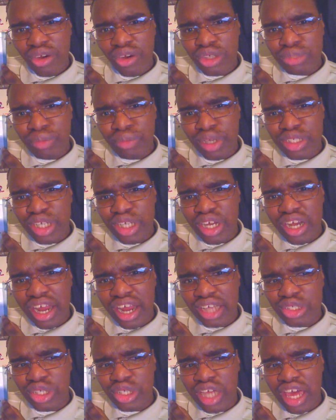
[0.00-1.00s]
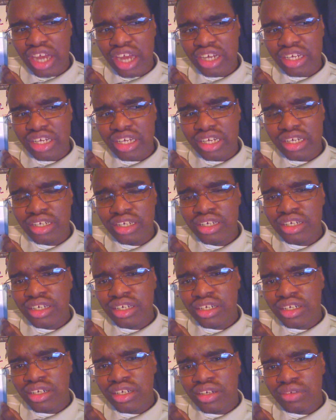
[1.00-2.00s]
cars based on nationality.
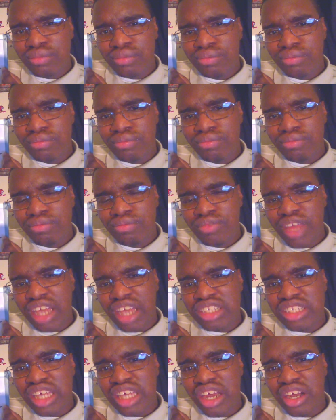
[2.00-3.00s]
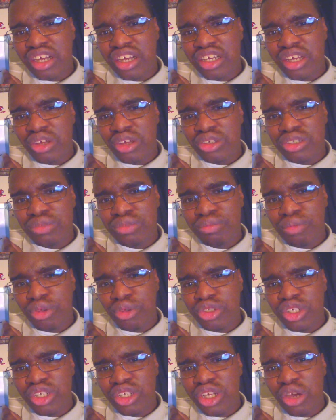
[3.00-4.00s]
Nationality dealers
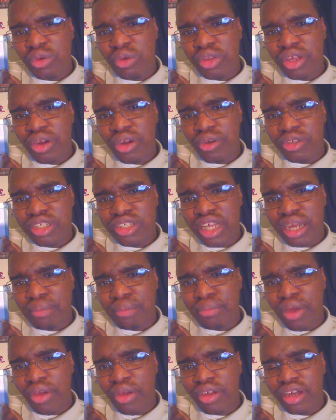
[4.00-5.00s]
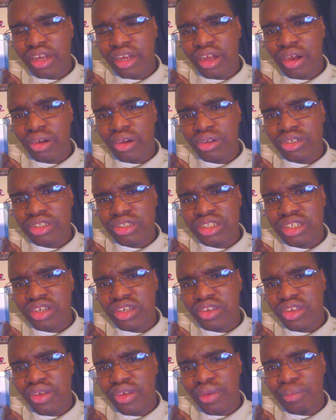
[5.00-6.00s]
mostly deal with cars like American cars,
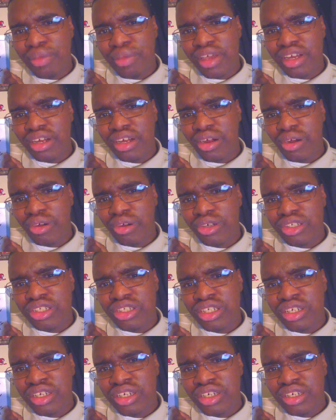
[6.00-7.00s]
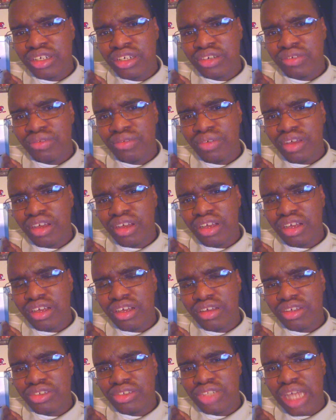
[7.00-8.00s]
European cars,
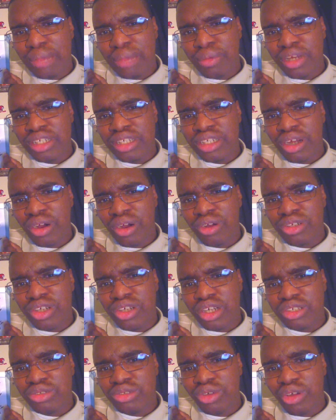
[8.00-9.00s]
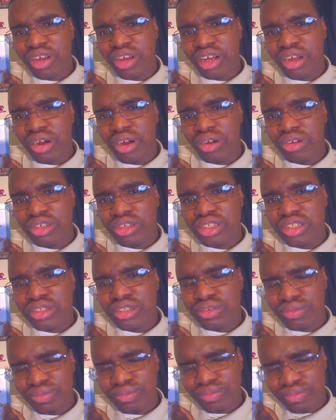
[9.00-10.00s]
Japanese cars, Australian cars,
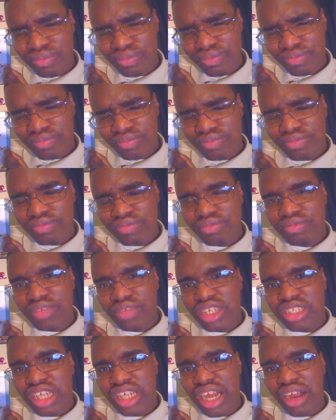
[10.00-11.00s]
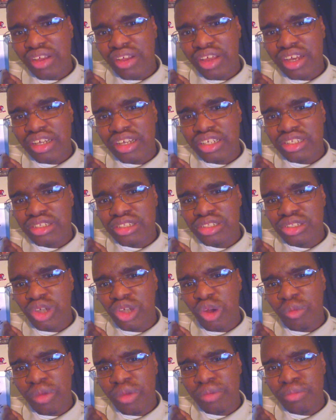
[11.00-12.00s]
Italian,
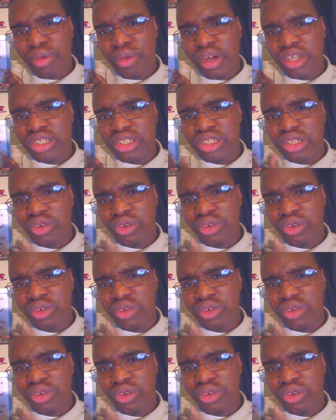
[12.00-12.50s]
German, British,